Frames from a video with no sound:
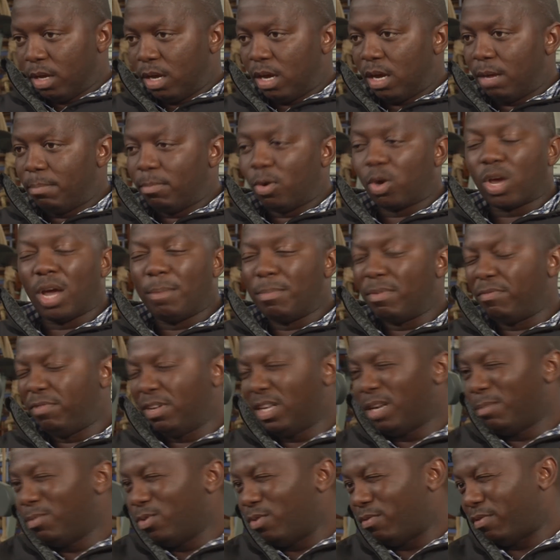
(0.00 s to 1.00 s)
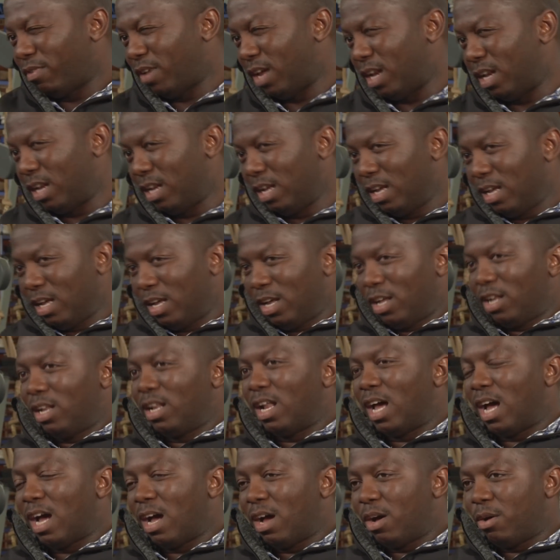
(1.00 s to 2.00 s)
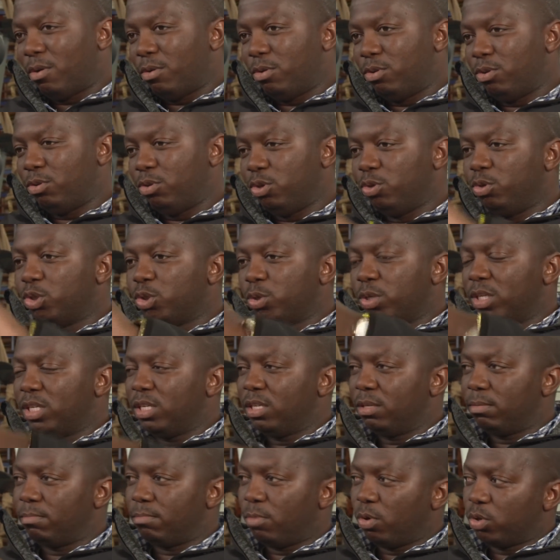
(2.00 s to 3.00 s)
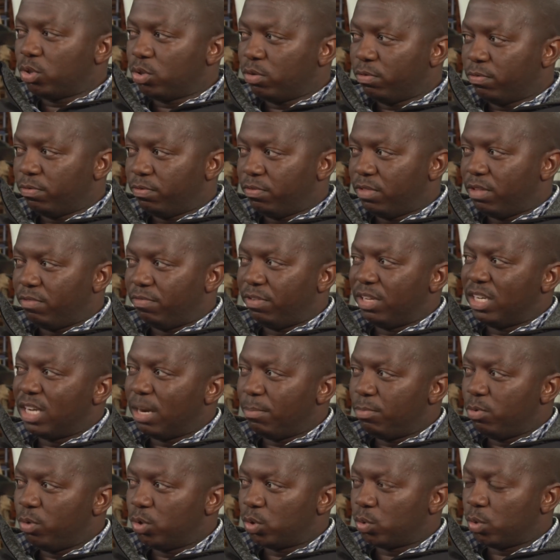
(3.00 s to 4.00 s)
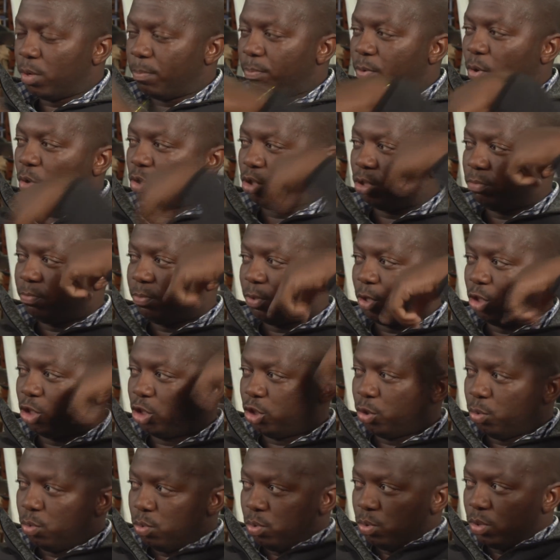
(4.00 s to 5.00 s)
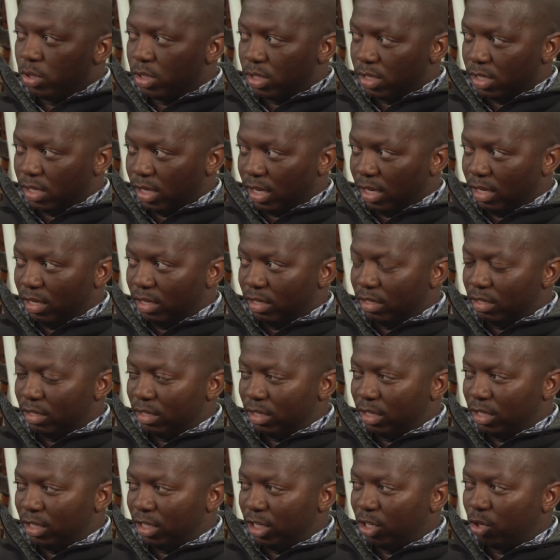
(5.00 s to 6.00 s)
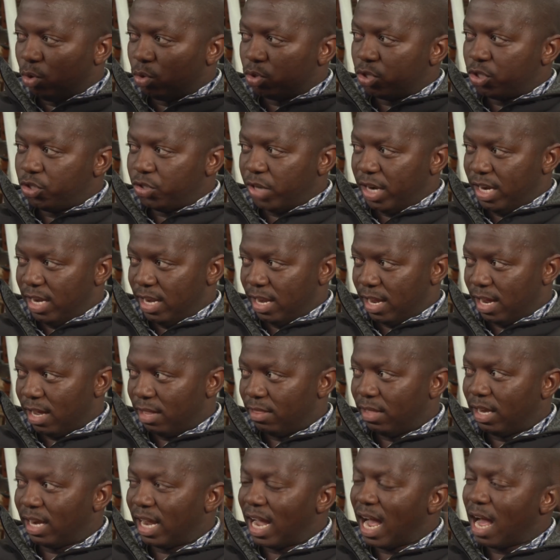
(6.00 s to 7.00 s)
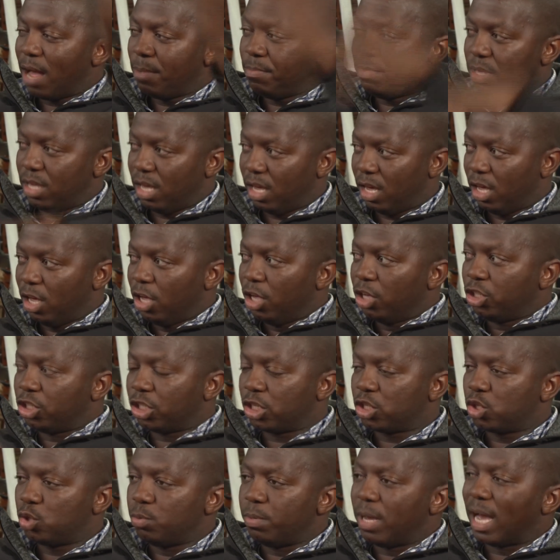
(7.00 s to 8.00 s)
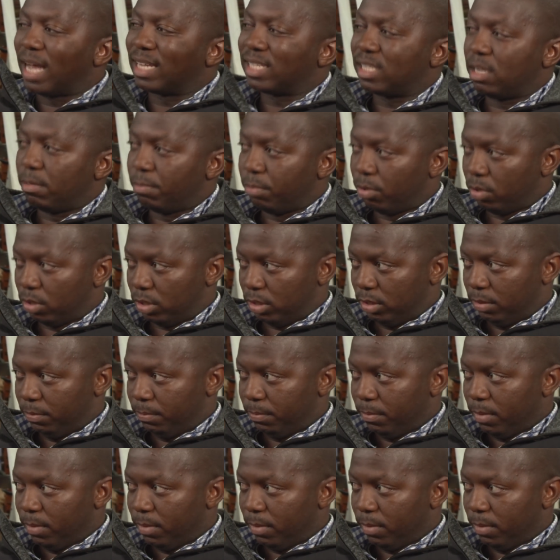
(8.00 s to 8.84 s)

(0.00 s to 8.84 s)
I'm a VW fan. Now, usually most of the VWs were produced in Australia, then come here just to be assembled.